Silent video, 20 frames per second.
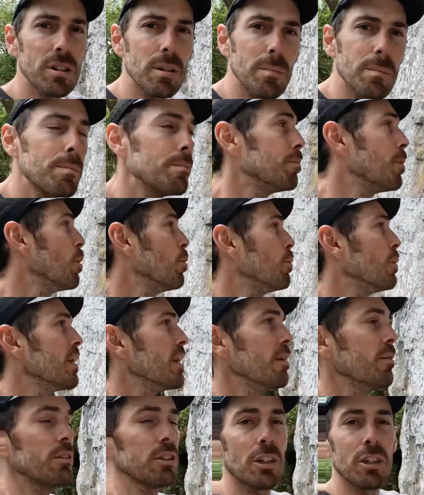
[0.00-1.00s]
the bolt
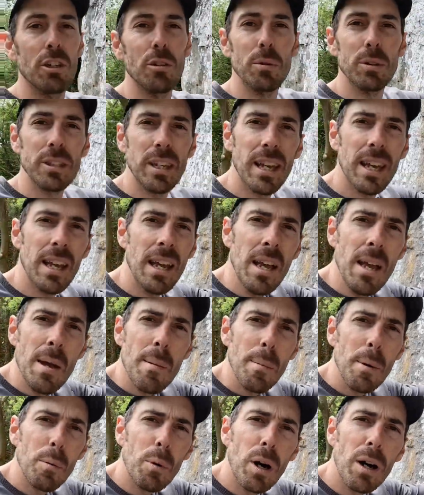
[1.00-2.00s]
here, which I knew was here,
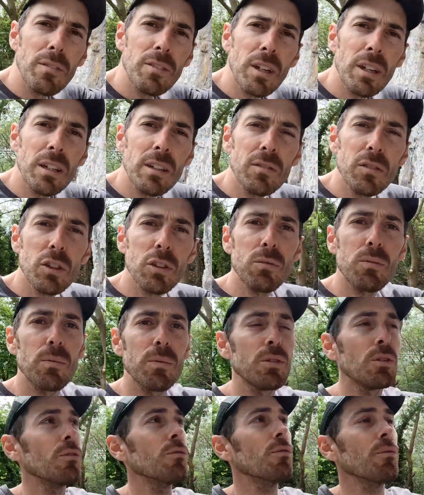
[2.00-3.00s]
but what I've done, I've just
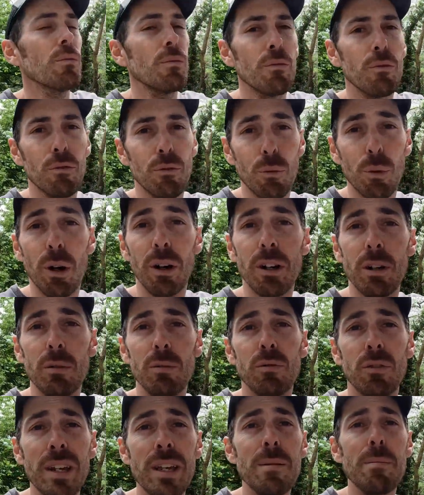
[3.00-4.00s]
sort of what I call
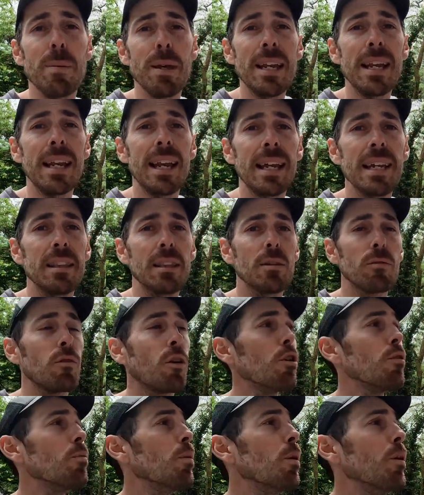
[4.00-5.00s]
re-belayed the
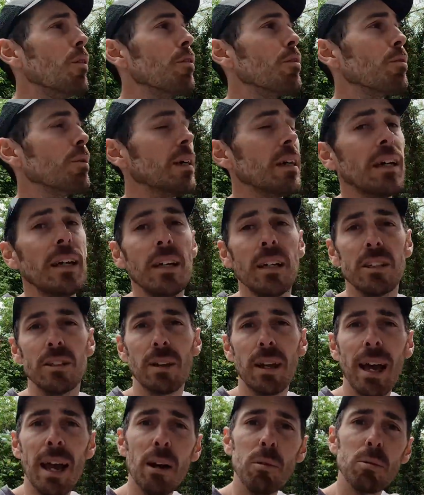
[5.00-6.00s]
rope onto it, so
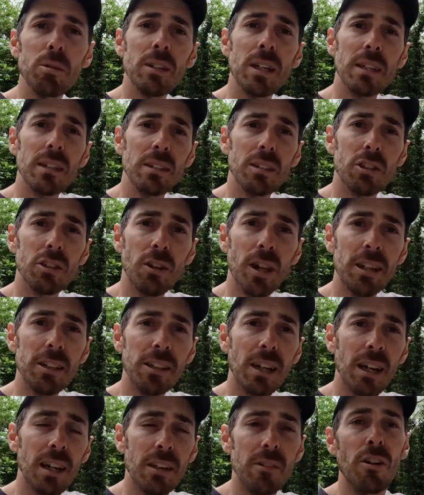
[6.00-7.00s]
it helps take the
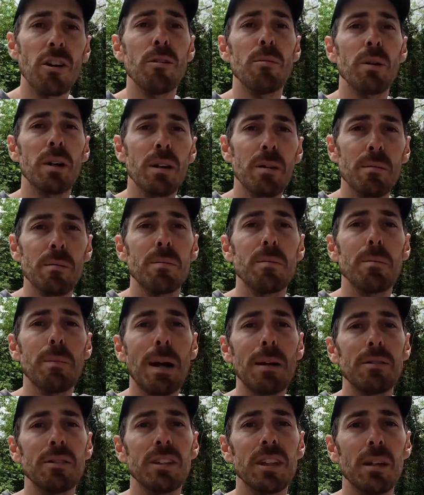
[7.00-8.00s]
stretch out of the rope when I'm
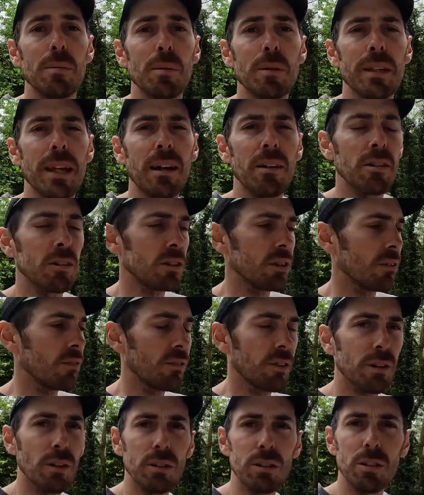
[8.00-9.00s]
bouncing up and down, because I
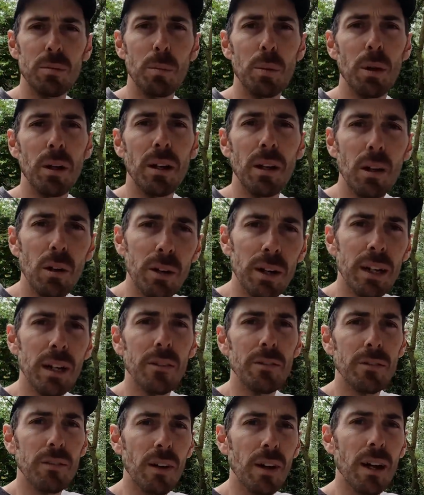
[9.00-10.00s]
forgot to put a long
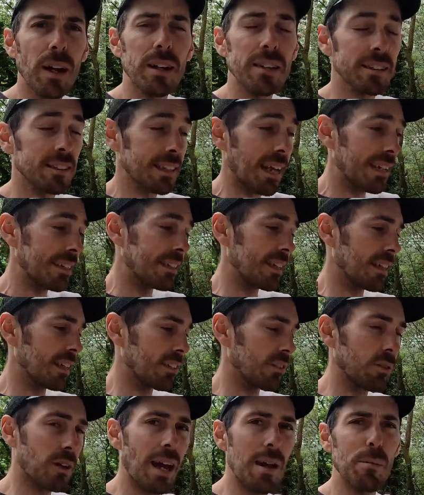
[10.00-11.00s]
enough static,
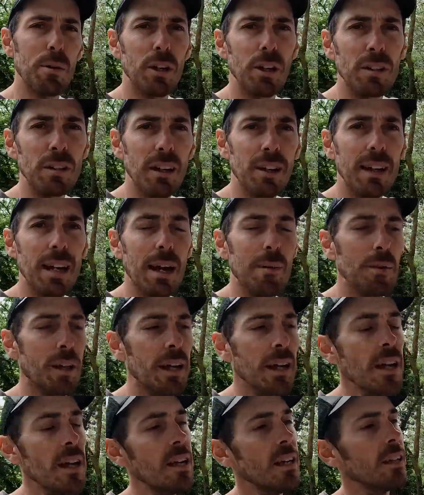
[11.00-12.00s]
so I am on a dynamic,
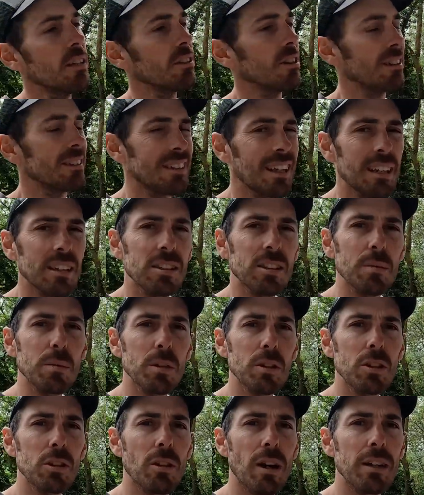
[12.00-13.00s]
so it takes some of
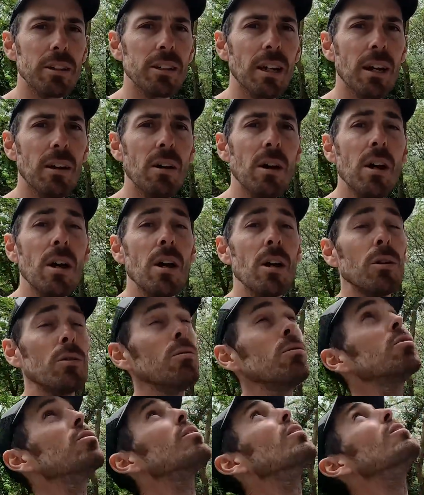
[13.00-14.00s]
the stretch out. And
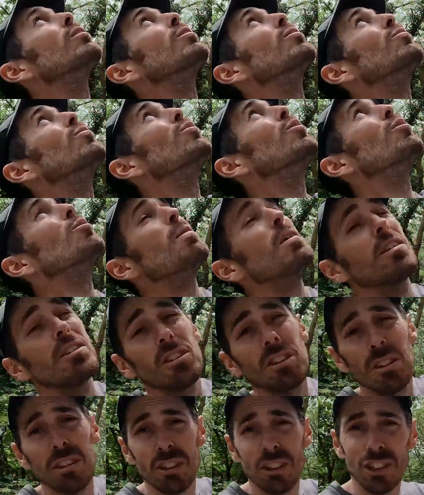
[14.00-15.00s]
also the route is
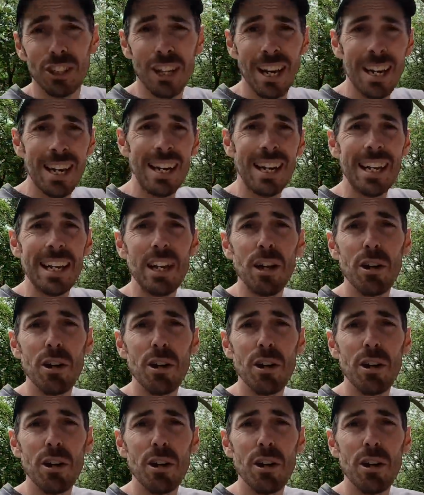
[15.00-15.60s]
just gently